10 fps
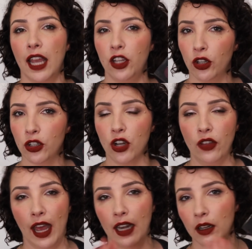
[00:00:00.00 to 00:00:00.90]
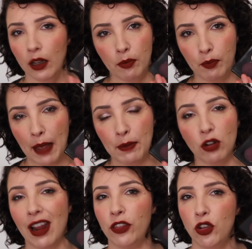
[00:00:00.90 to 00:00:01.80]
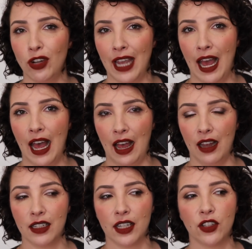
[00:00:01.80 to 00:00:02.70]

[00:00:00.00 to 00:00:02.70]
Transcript: You could do that. Pat McGrath, you can't.